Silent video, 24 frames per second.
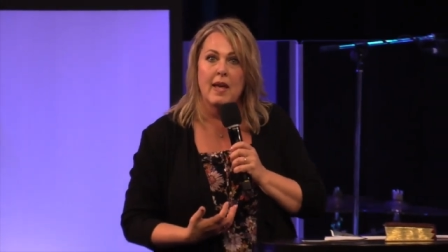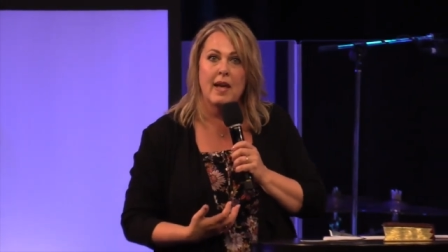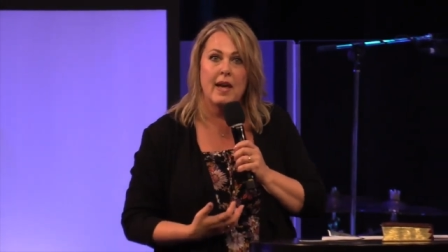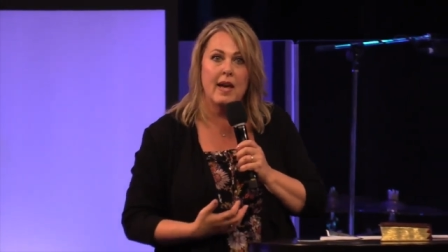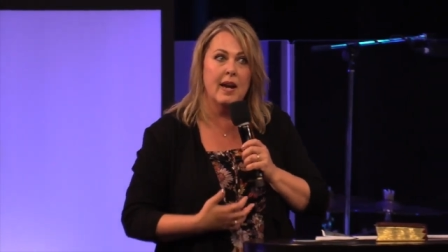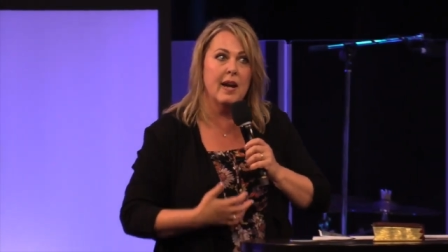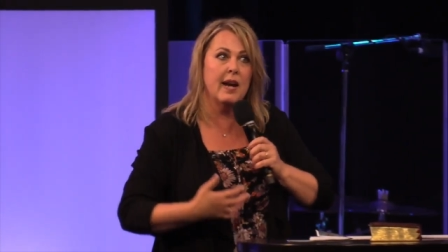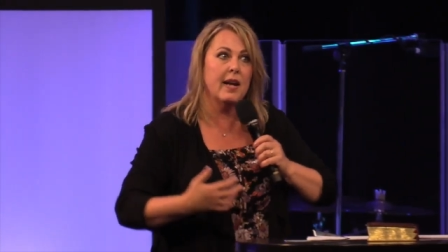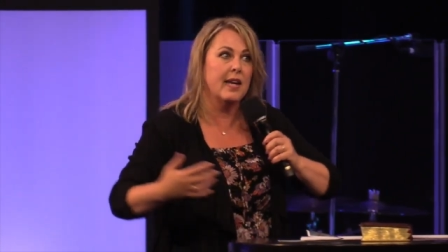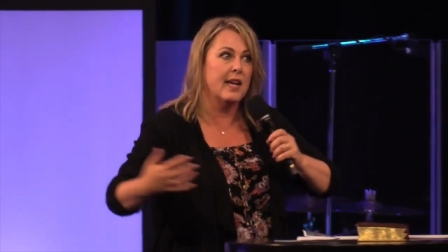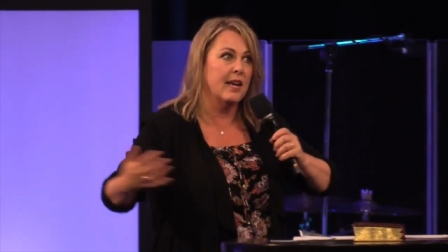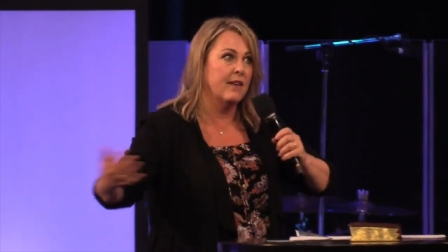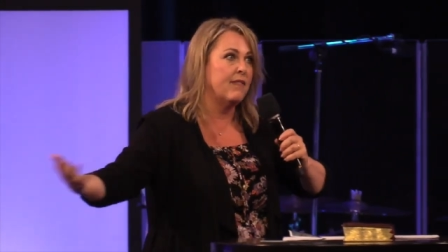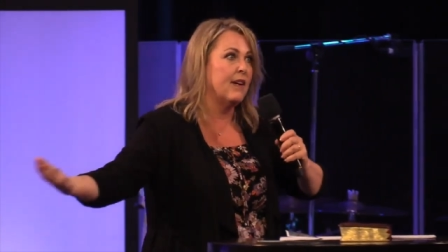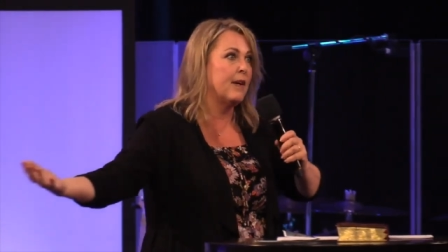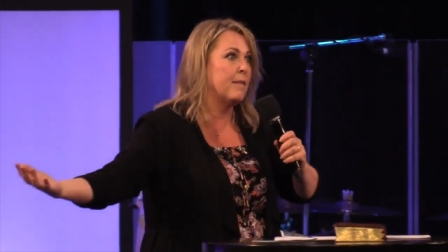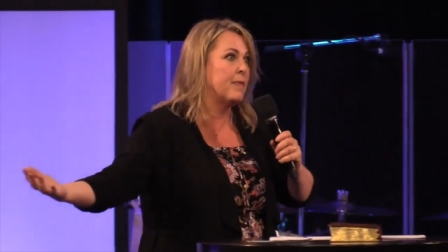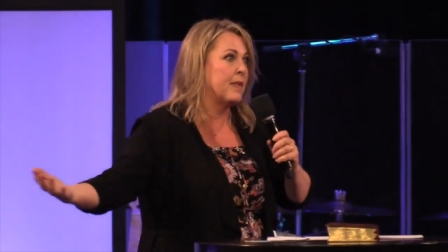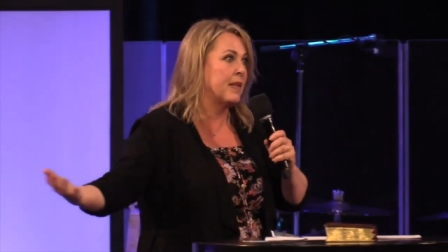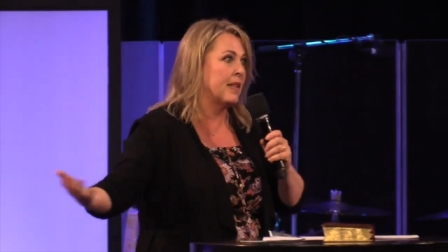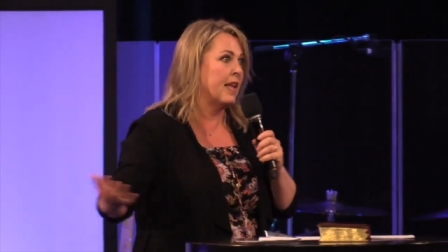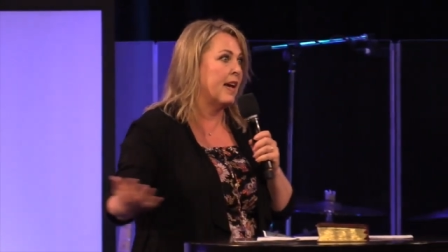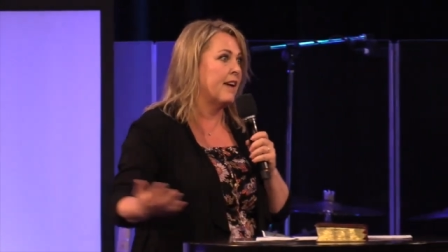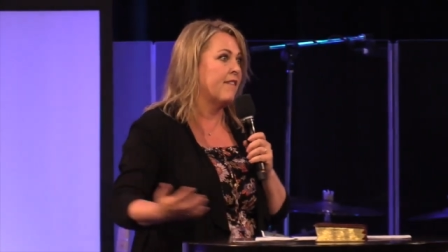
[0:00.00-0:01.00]
And I give
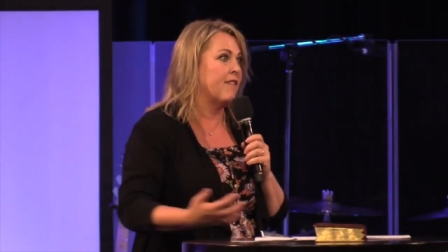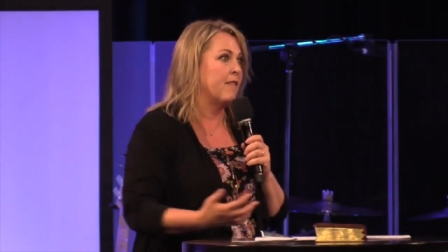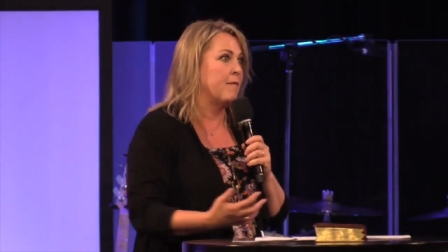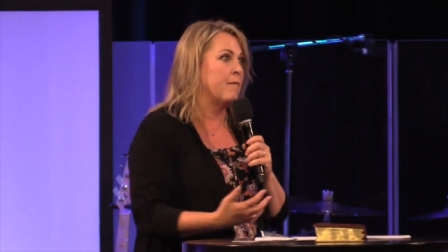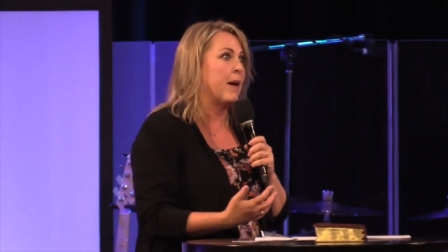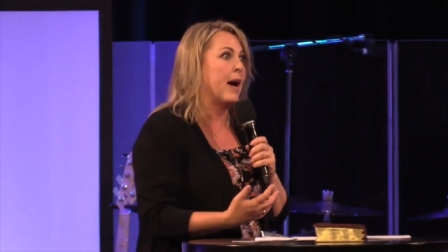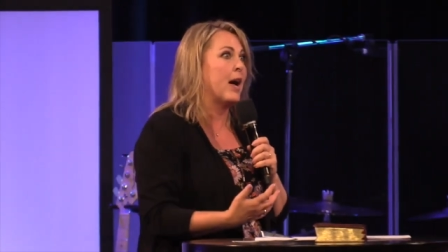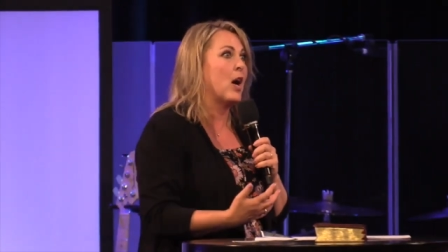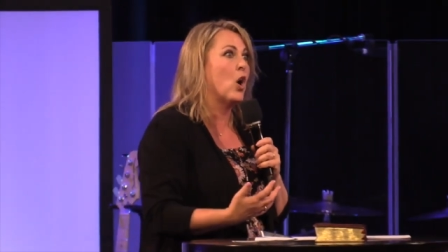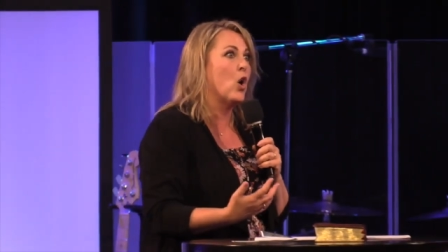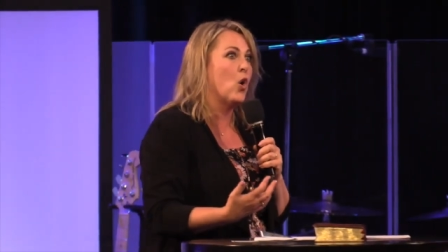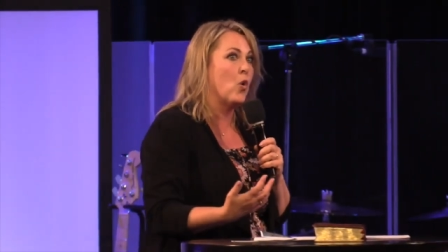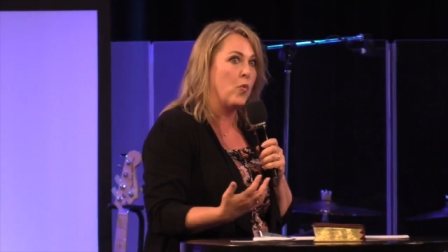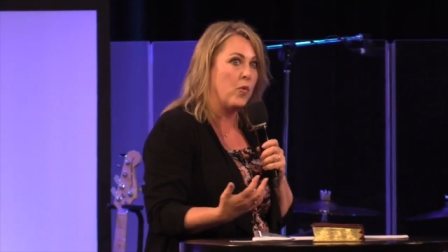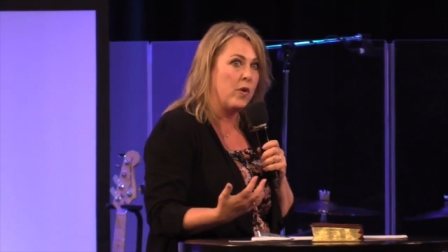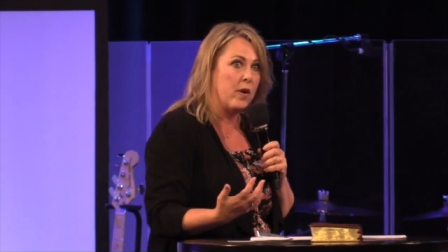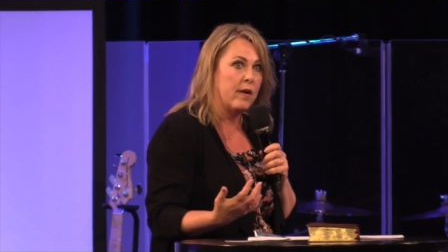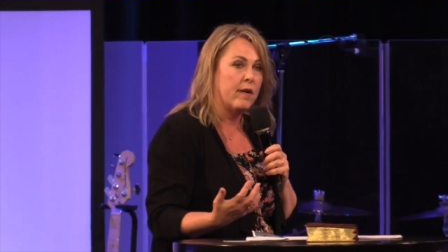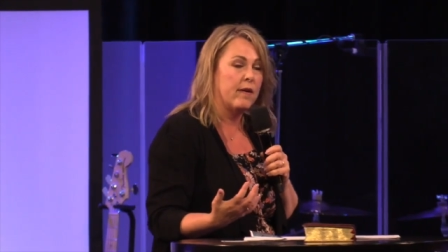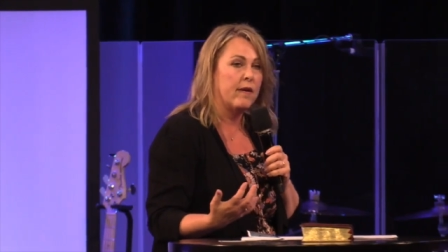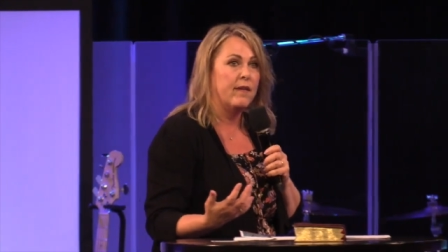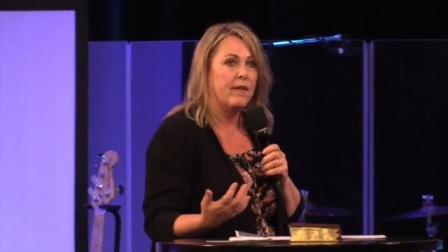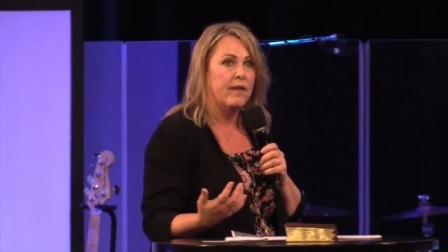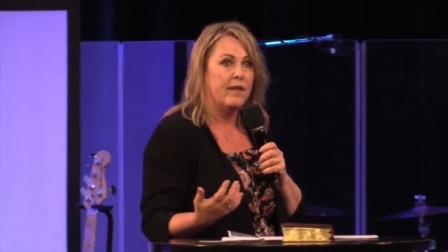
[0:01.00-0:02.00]
up the life of my own,
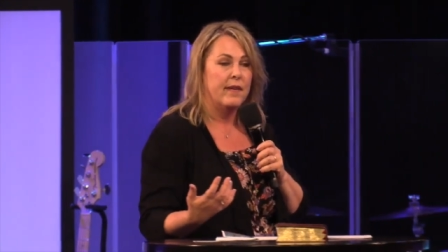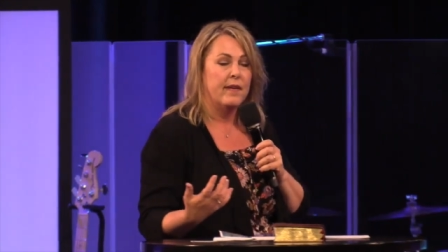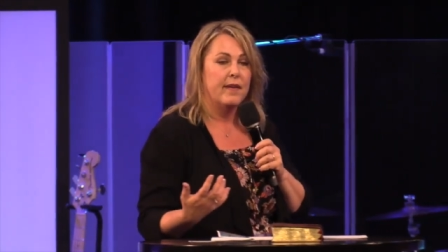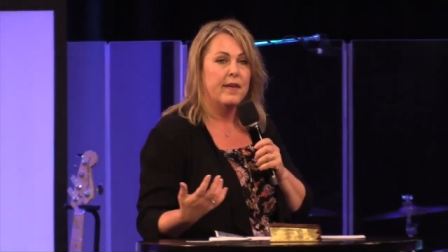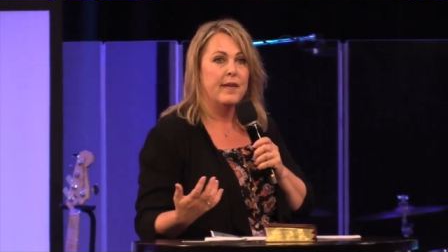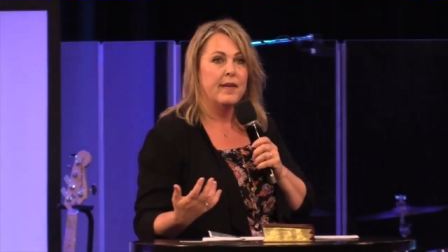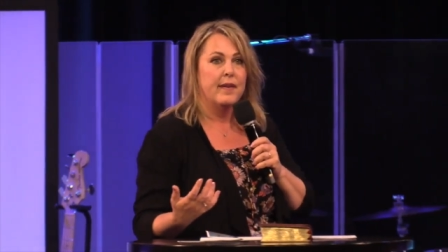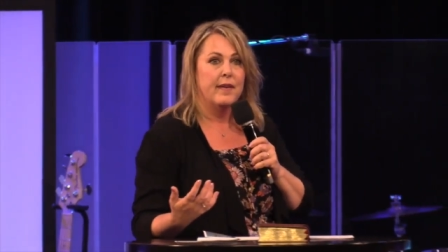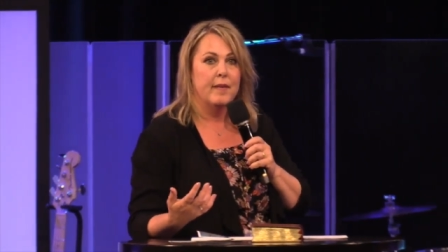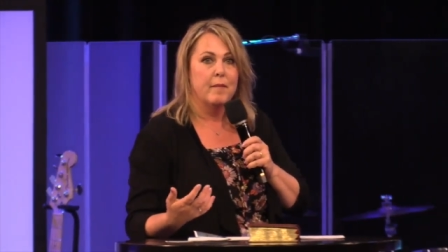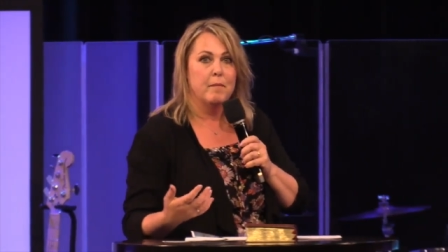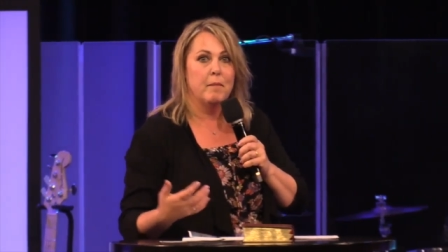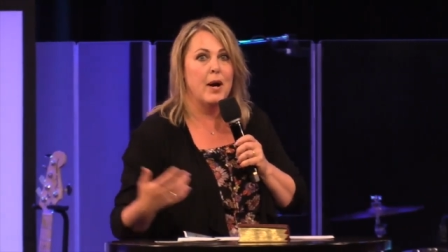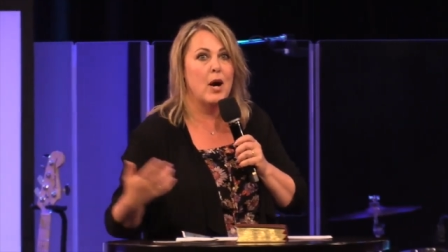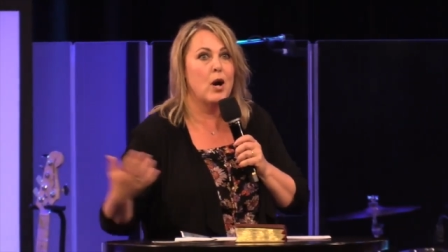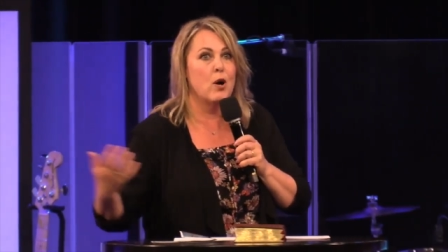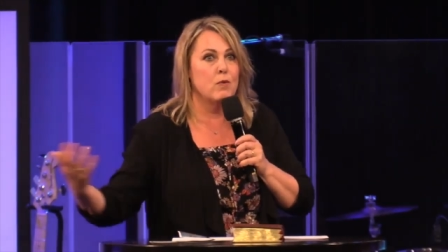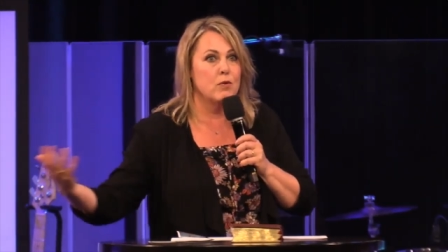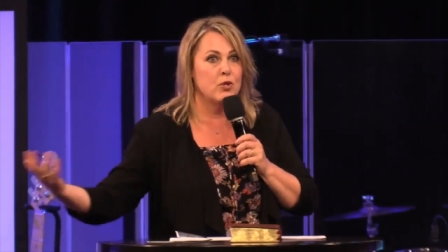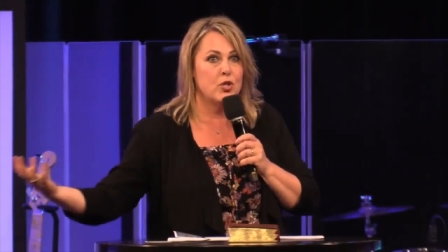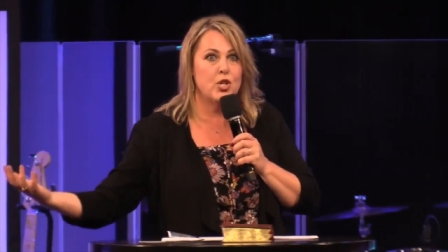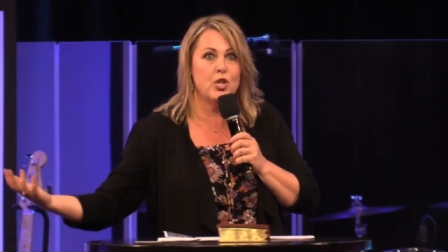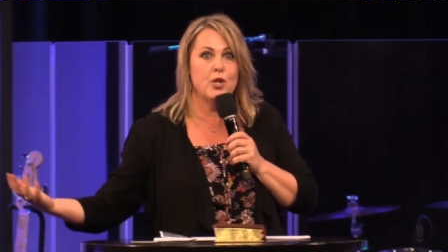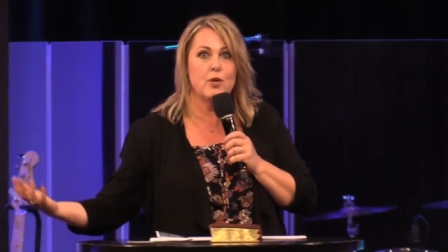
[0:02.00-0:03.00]
my
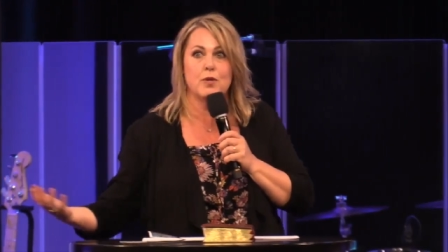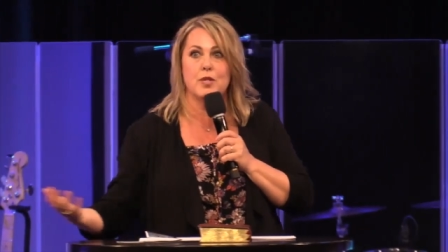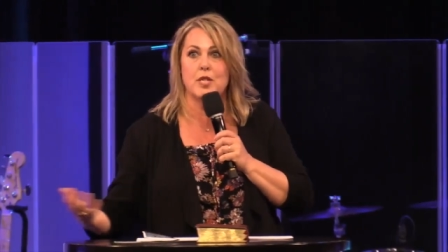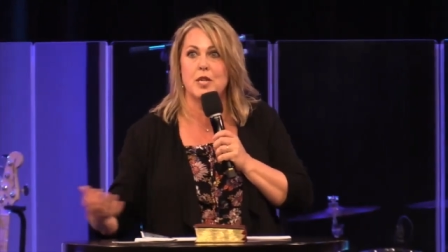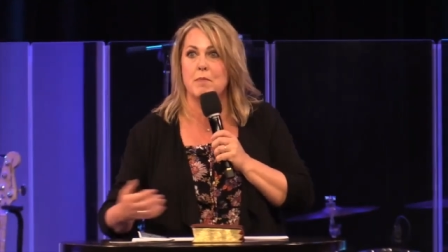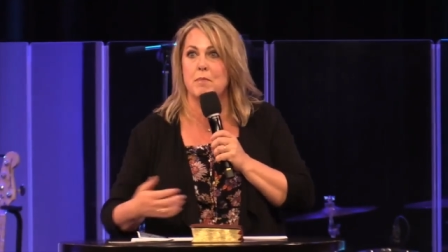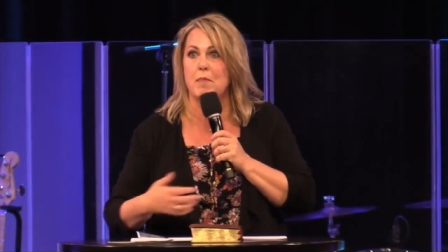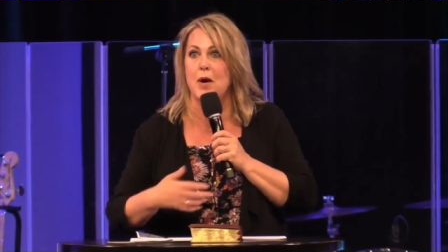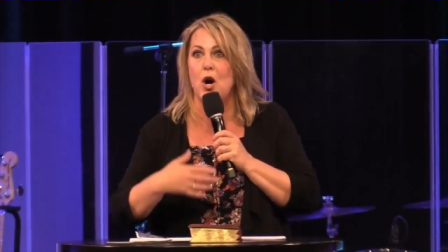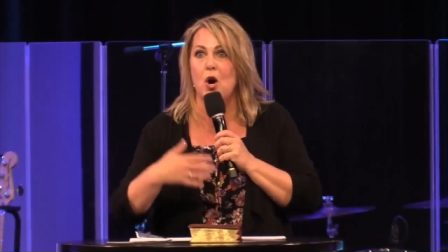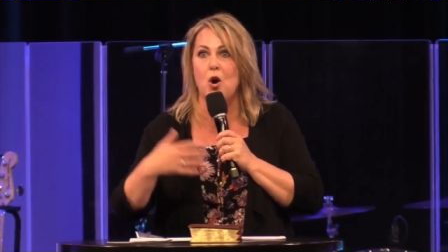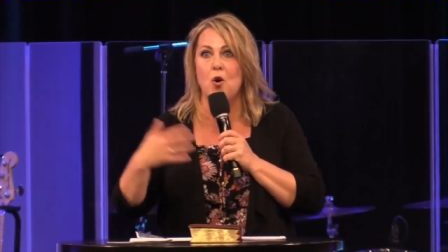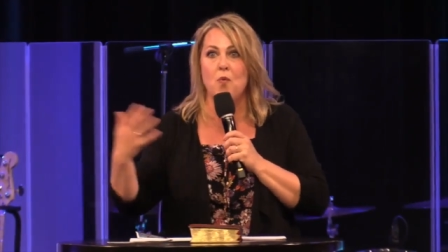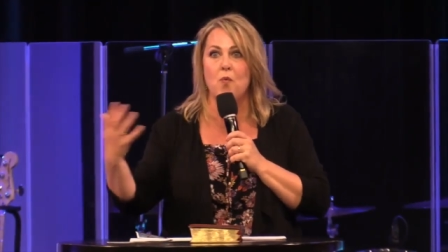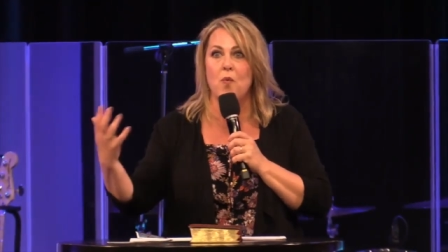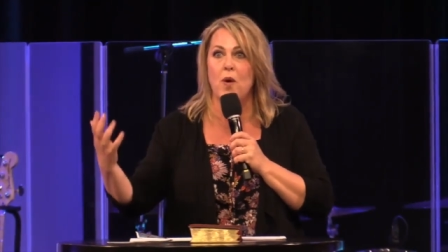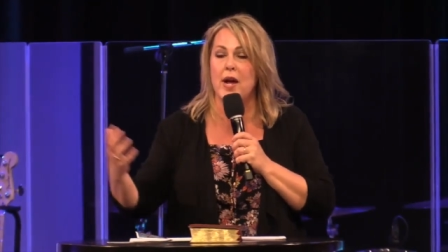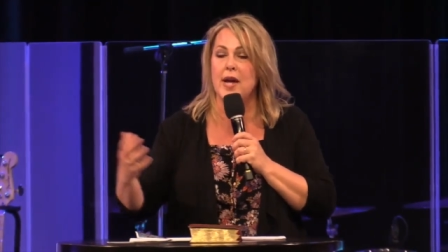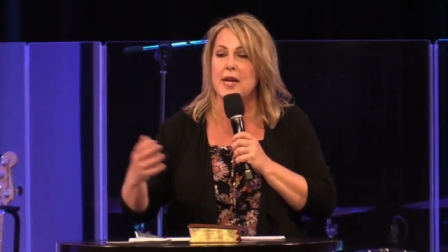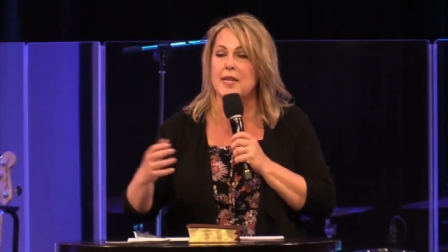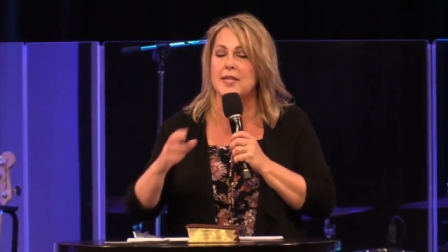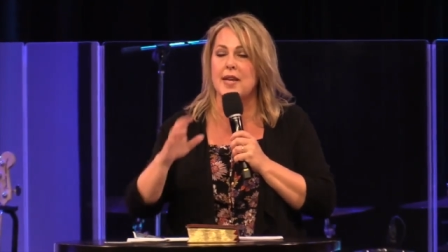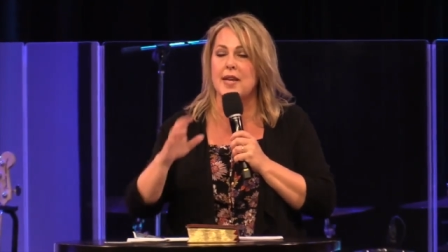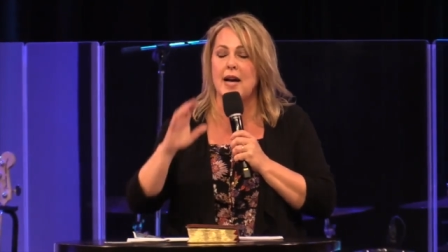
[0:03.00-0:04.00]
own choosing, my own ways.